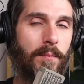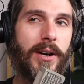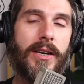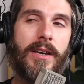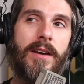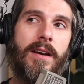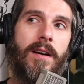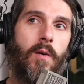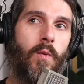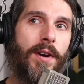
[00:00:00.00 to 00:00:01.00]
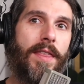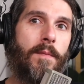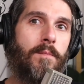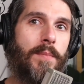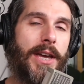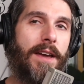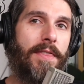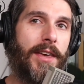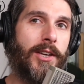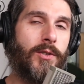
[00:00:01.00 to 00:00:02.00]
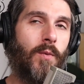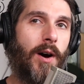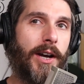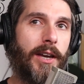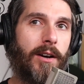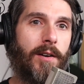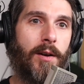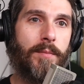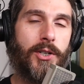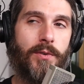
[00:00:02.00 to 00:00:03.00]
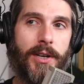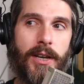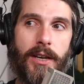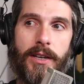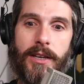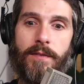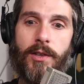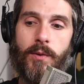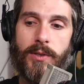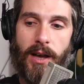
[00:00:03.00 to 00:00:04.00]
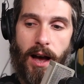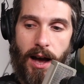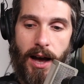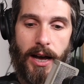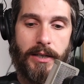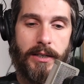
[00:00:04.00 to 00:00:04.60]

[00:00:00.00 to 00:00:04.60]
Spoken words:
But one of the big things walking around Madrid, even though it was hot,